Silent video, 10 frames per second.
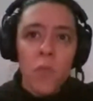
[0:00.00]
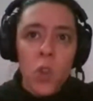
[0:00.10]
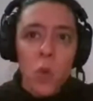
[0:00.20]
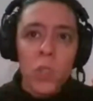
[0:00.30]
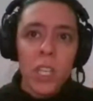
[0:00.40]

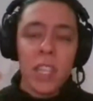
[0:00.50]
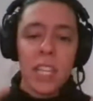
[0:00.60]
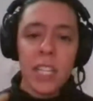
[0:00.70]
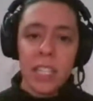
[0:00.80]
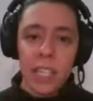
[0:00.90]
using
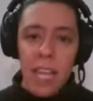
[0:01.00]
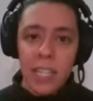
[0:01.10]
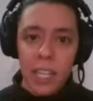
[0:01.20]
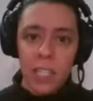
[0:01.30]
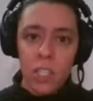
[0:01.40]
these
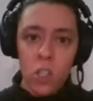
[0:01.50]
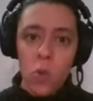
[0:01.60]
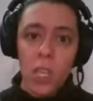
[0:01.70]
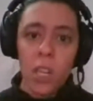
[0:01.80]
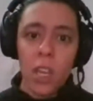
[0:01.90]
lessons,
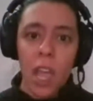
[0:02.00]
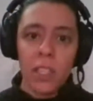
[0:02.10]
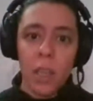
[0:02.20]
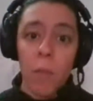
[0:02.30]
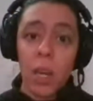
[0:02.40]
using
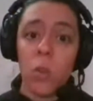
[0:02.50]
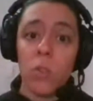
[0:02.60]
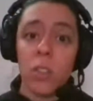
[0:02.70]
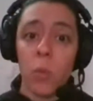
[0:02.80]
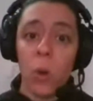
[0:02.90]
somebody
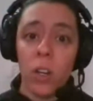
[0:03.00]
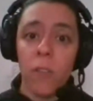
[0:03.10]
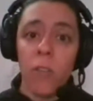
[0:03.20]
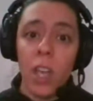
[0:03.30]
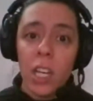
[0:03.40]
who's supportive